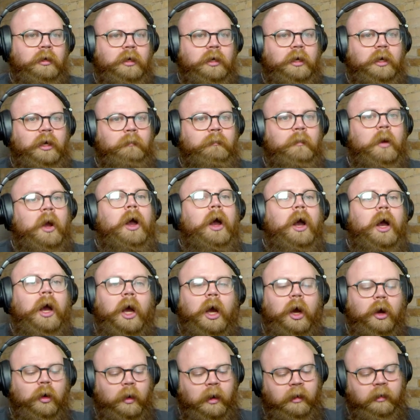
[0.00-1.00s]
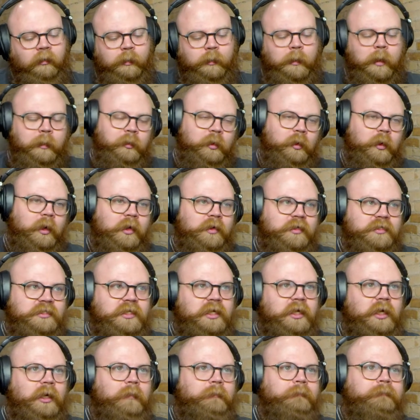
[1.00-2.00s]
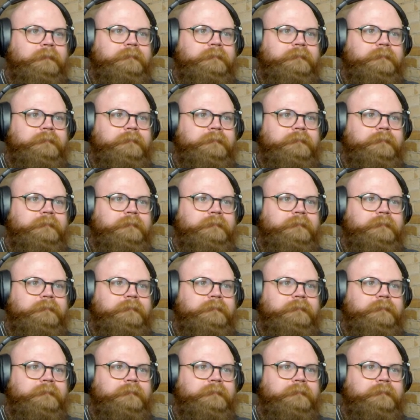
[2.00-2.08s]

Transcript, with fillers: Um, oh, I remember what I was saying.